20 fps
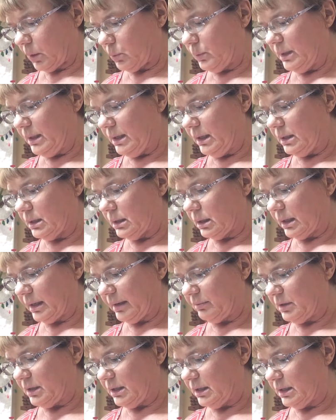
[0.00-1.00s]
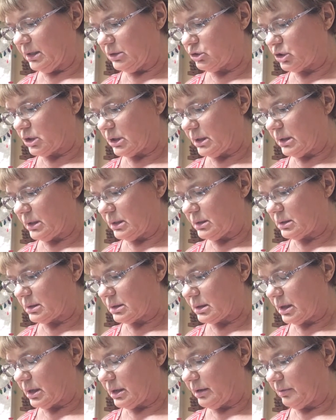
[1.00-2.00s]
need 11 inches
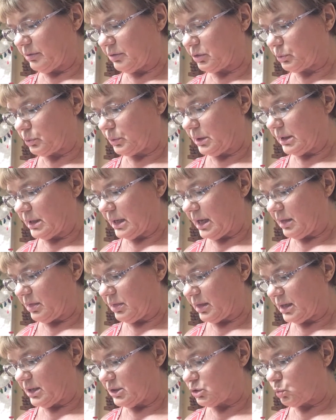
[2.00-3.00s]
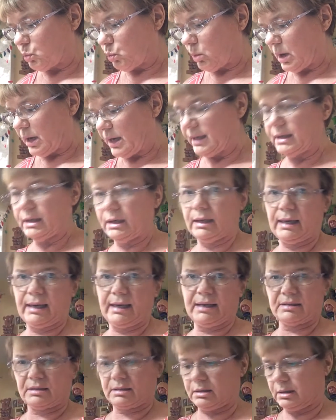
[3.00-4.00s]
of 3/8 inch wide
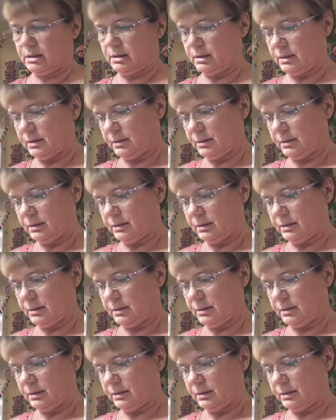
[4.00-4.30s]
elastic.